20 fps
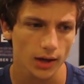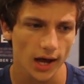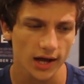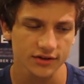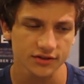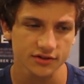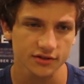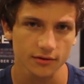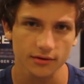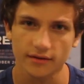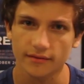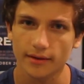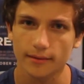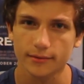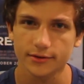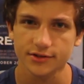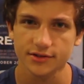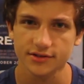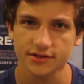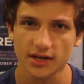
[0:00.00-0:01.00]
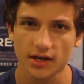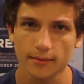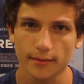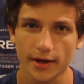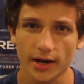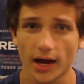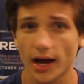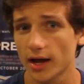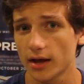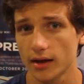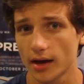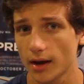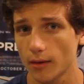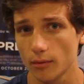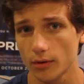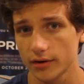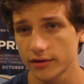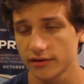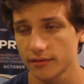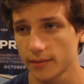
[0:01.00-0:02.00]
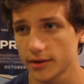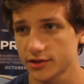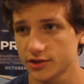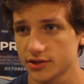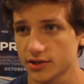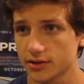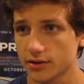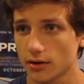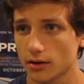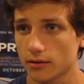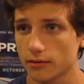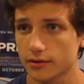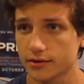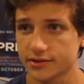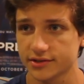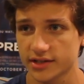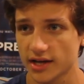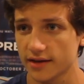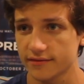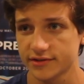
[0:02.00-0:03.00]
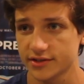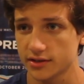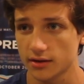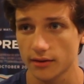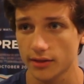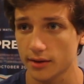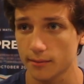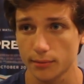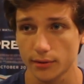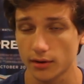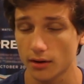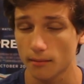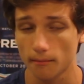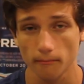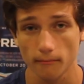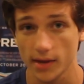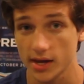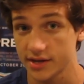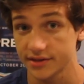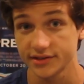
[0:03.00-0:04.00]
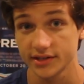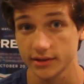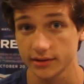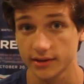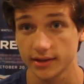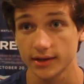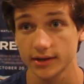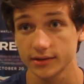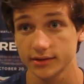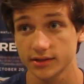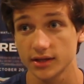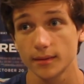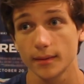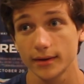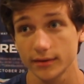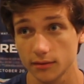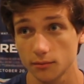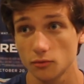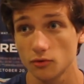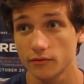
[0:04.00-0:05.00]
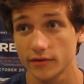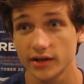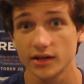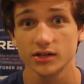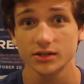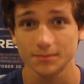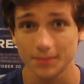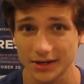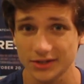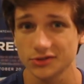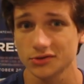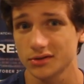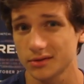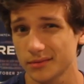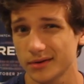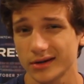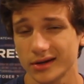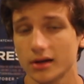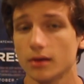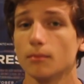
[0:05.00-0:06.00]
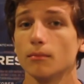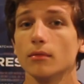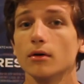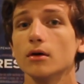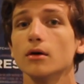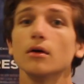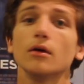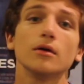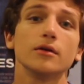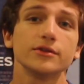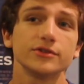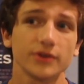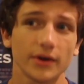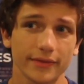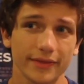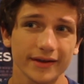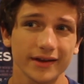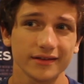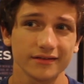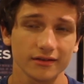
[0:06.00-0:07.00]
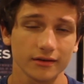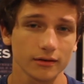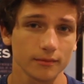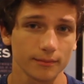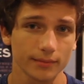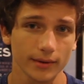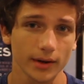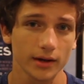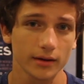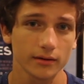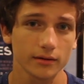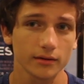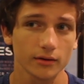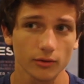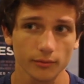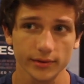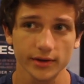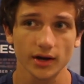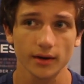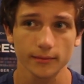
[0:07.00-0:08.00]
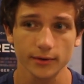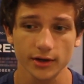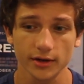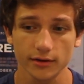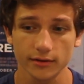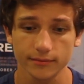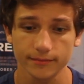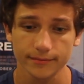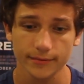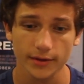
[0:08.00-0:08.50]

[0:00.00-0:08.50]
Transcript: I just don't have that much to say about it. I wanted to mention it, though, because I've seen nothing but amazing things about the movie, especially about him. So I think it's a good bet. He'll be nominated.